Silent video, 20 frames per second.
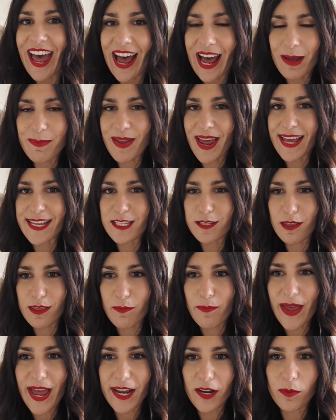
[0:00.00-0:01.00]
As to
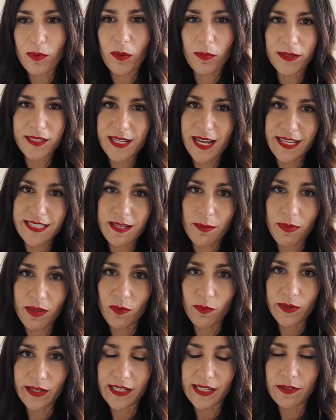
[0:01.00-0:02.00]
the bag, I'll probably take
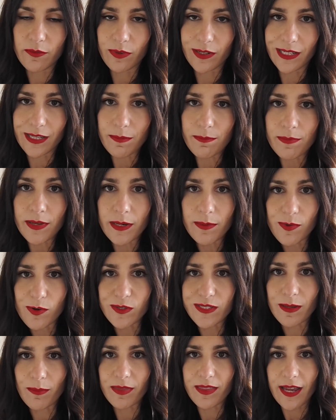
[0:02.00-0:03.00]
something really, really
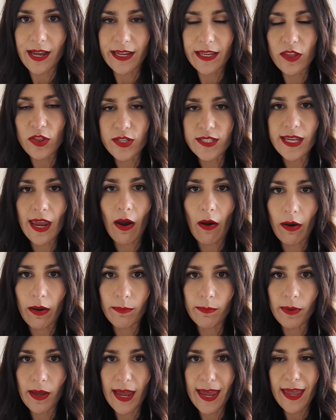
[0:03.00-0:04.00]
minimal, something that I can just
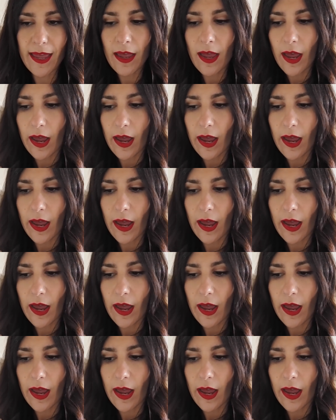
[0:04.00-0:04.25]
carry my